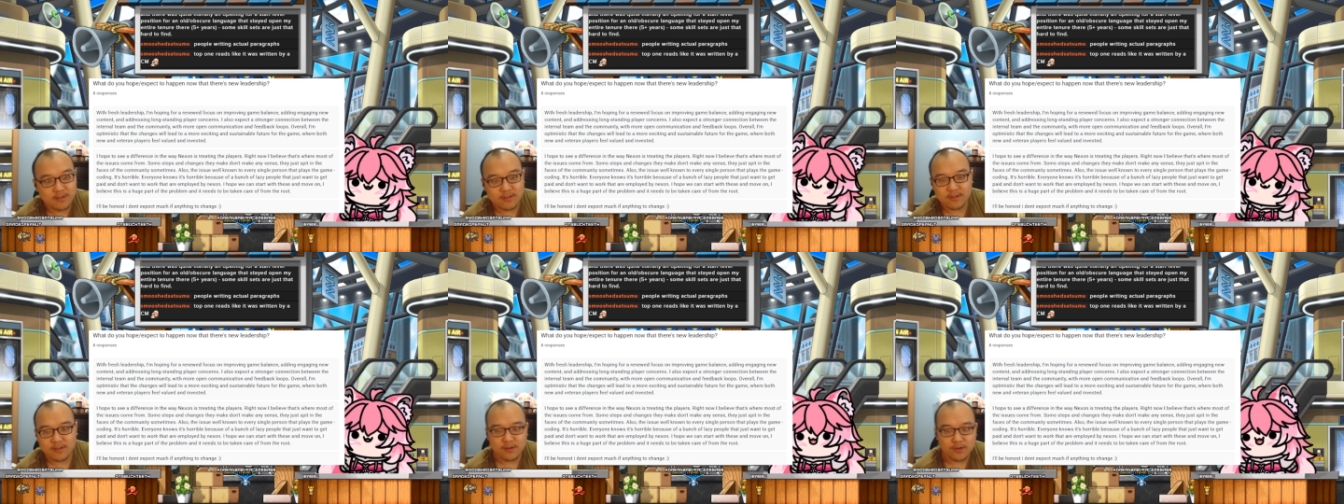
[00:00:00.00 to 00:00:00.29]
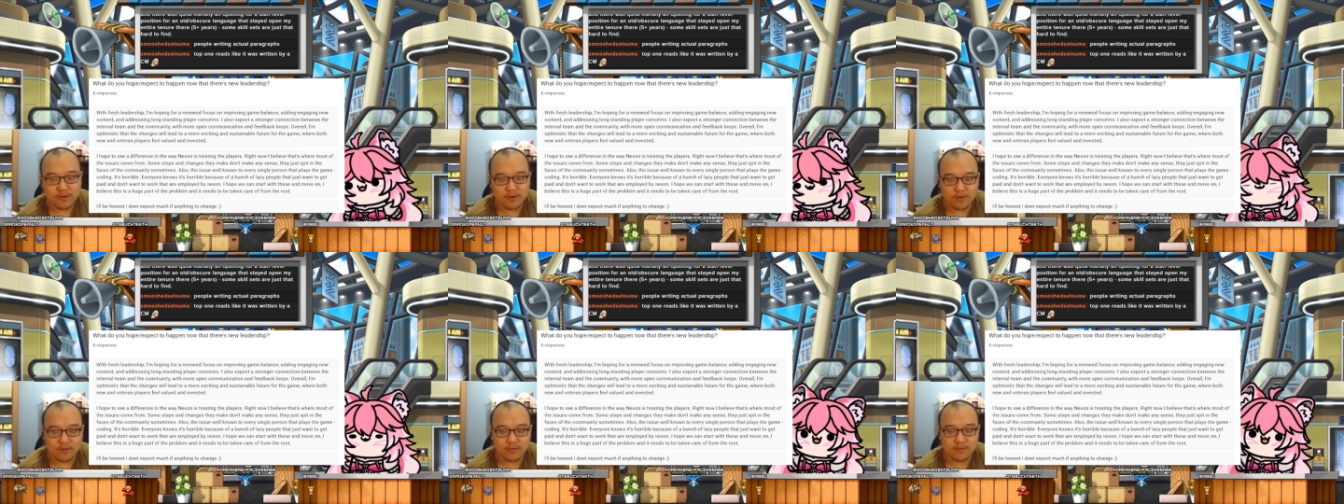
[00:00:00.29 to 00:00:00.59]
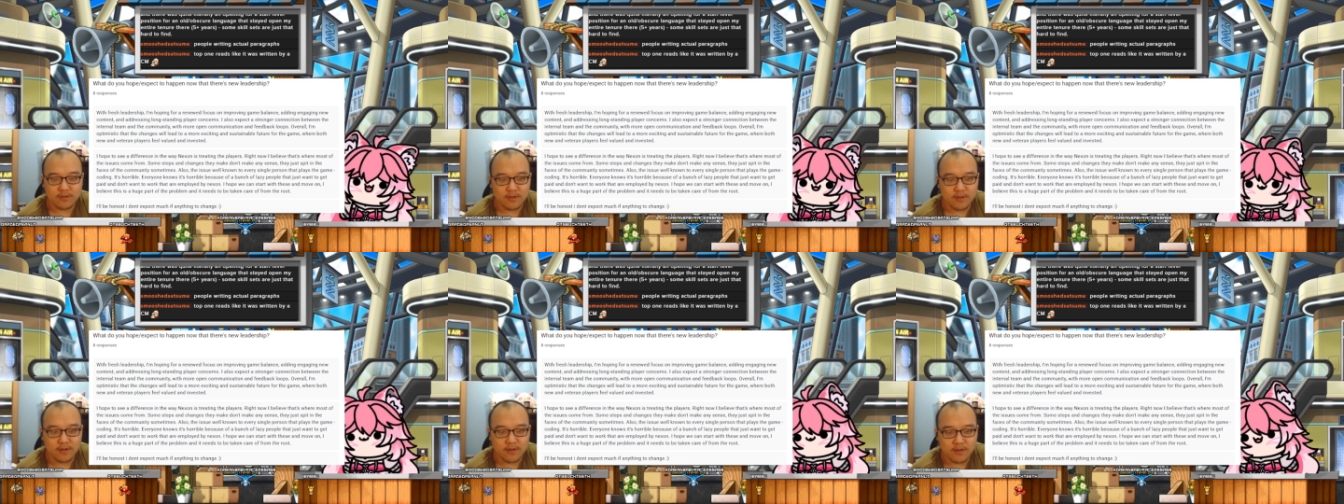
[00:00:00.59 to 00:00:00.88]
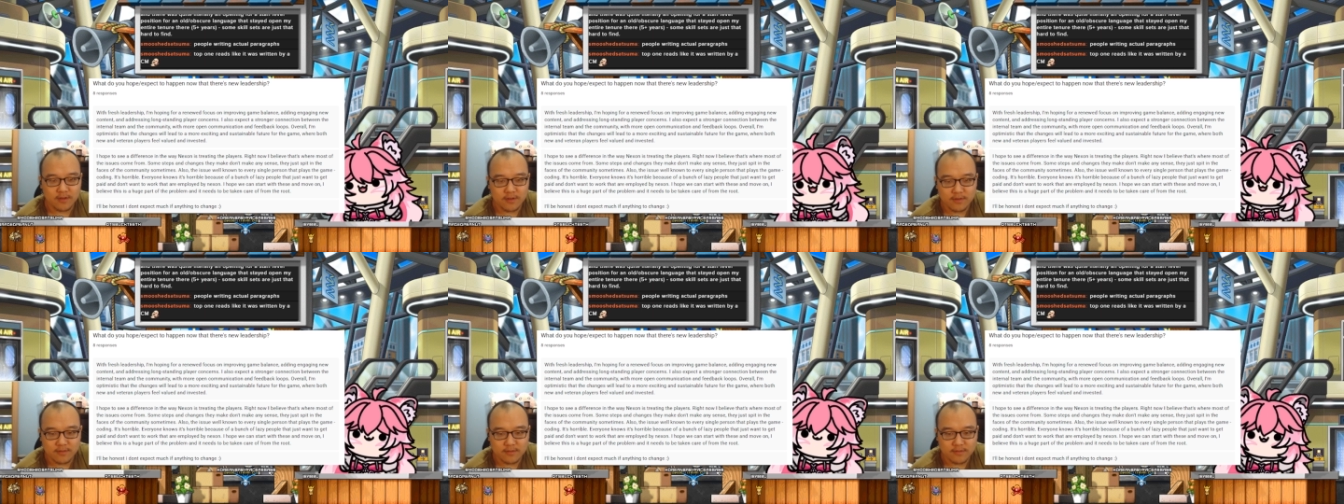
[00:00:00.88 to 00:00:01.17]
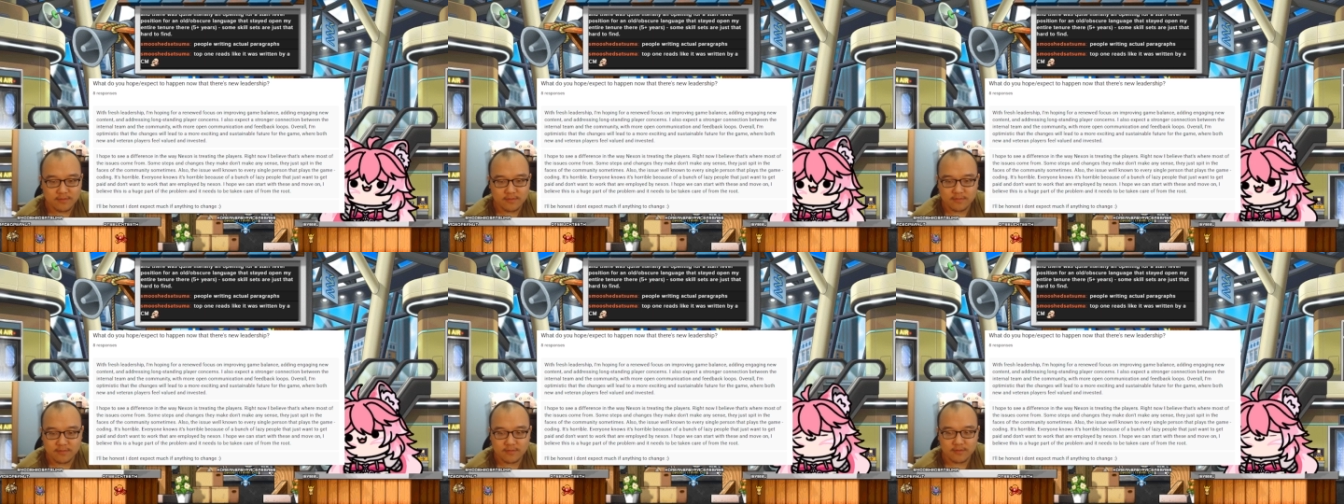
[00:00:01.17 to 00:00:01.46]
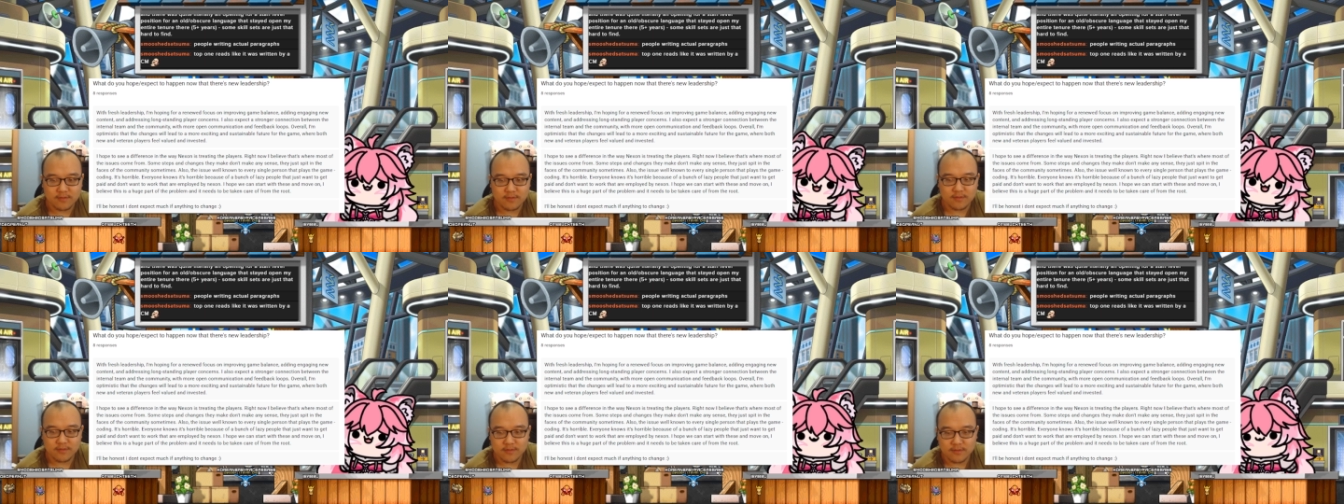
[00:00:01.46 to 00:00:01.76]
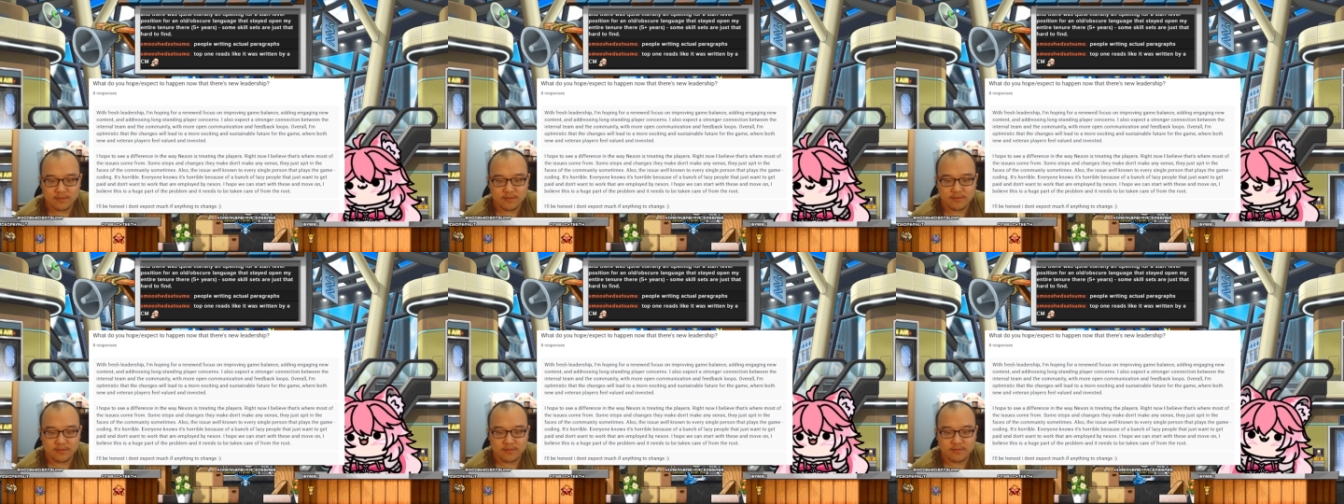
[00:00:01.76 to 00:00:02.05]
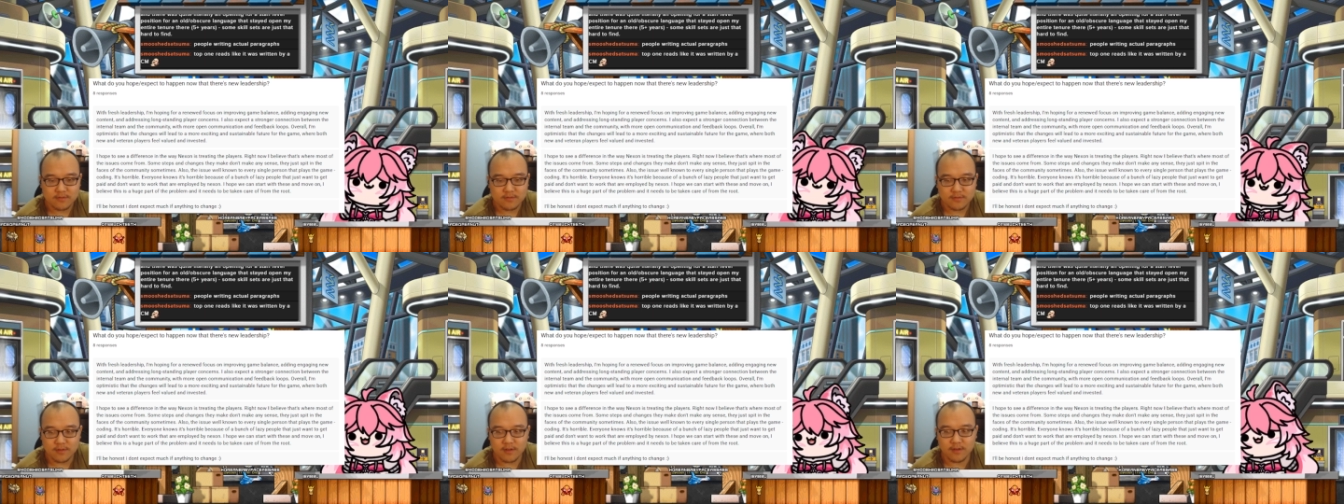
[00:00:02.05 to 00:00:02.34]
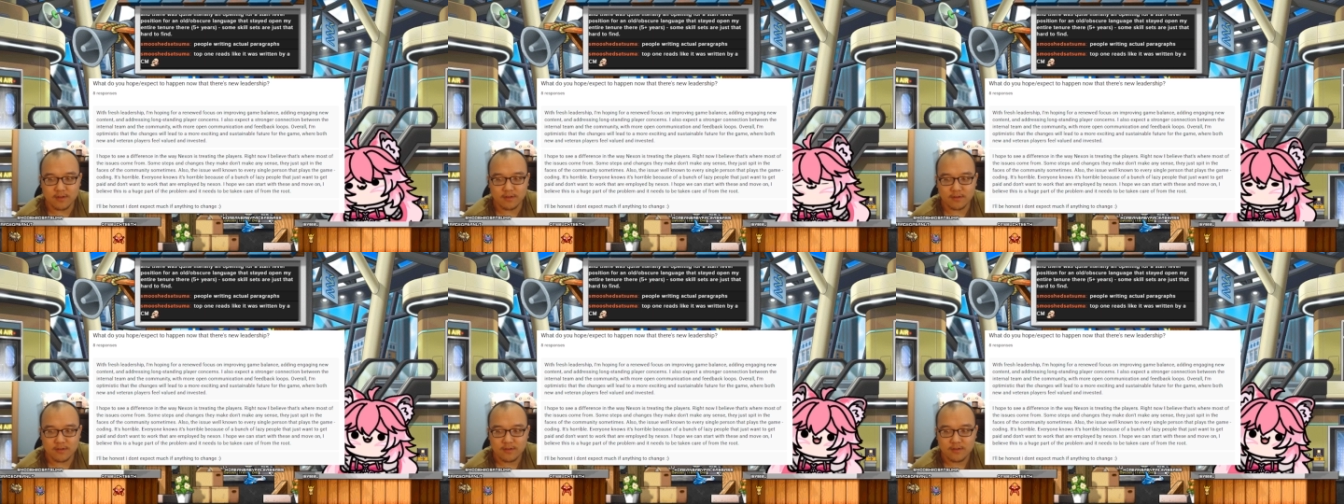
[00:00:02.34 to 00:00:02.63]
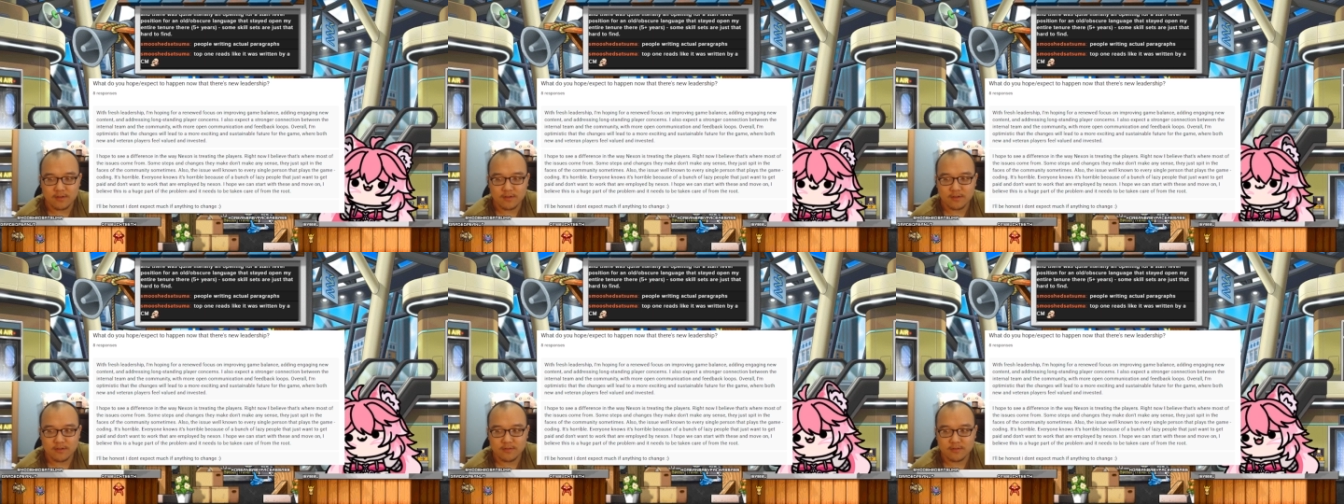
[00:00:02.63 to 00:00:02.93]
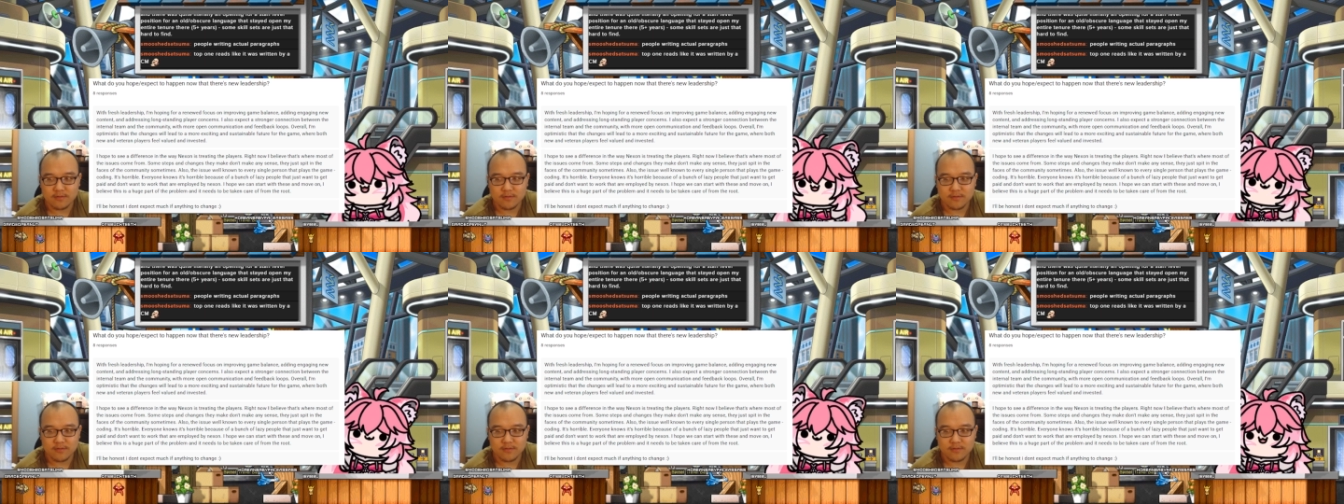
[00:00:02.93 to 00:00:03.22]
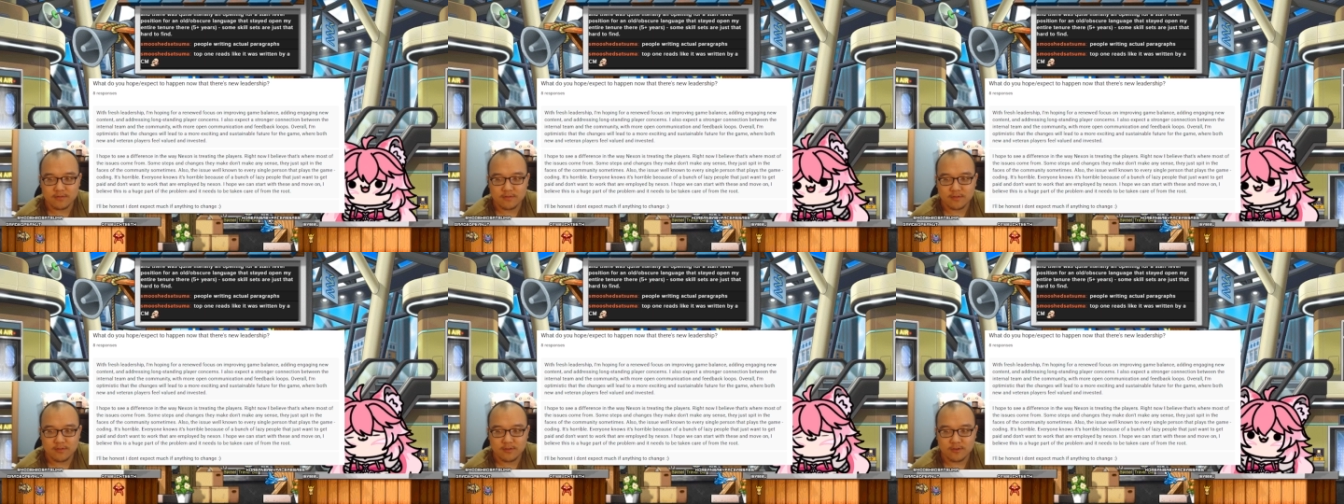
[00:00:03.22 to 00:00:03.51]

Like, that wasn't one team, too. Like, shift work exists.